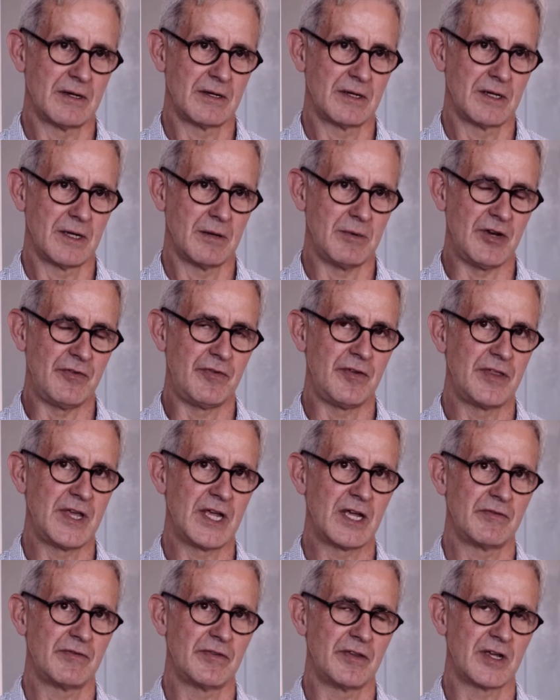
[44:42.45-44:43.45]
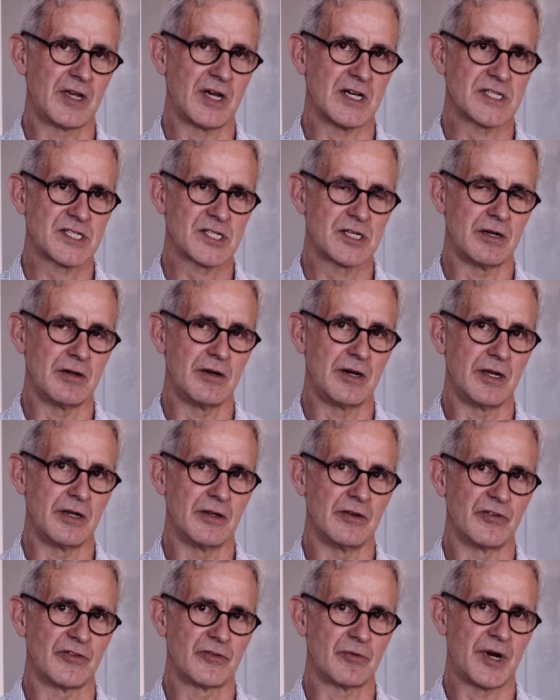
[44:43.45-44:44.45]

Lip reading: I mean, if you think of the Custodians,